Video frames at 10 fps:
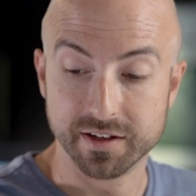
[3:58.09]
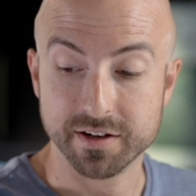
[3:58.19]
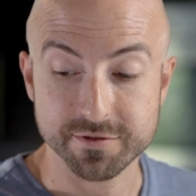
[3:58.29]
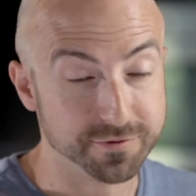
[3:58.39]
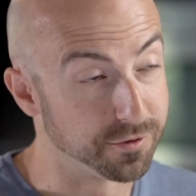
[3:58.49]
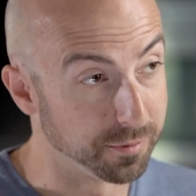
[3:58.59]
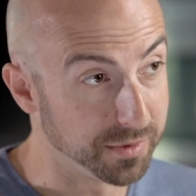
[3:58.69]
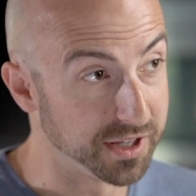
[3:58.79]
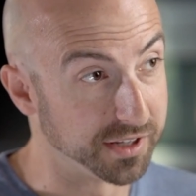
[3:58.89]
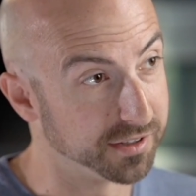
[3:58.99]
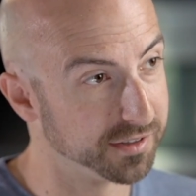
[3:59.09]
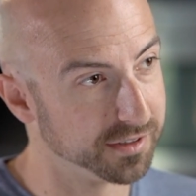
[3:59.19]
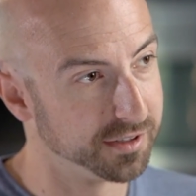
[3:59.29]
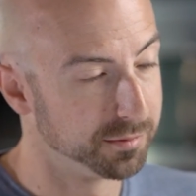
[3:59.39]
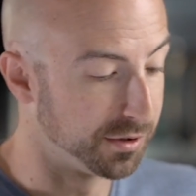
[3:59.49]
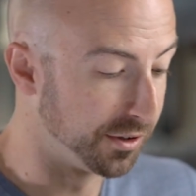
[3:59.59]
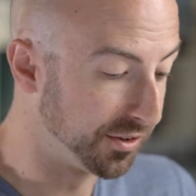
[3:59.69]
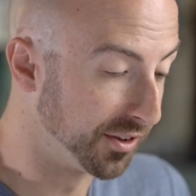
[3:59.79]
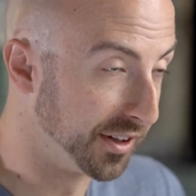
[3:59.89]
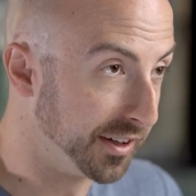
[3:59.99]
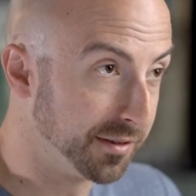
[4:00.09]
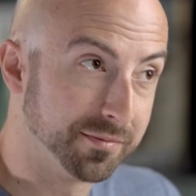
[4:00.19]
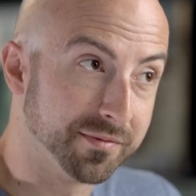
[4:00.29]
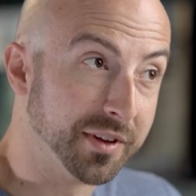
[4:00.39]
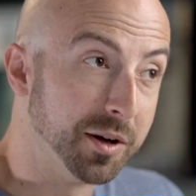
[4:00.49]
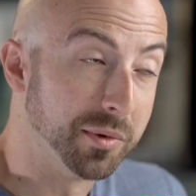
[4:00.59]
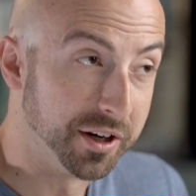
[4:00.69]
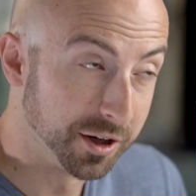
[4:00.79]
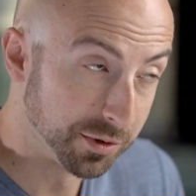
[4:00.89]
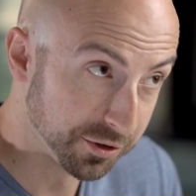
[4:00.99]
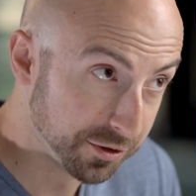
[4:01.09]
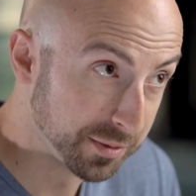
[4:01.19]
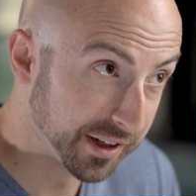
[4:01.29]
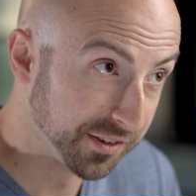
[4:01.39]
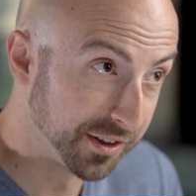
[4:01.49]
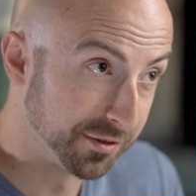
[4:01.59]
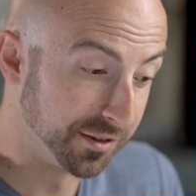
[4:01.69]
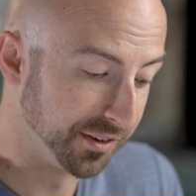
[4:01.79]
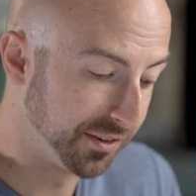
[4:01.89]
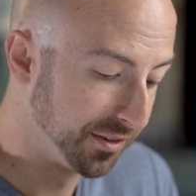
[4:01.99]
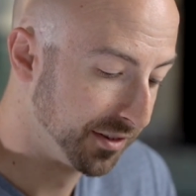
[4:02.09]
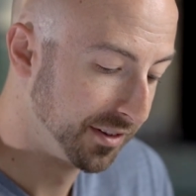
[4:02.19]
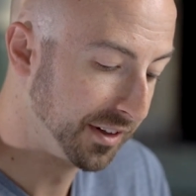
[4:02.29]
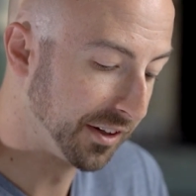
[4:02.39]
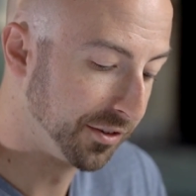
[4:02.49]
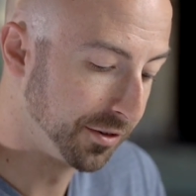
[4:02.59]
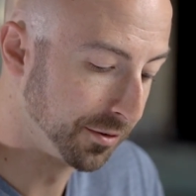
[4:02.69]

For me, personally, my number two biggest difference, next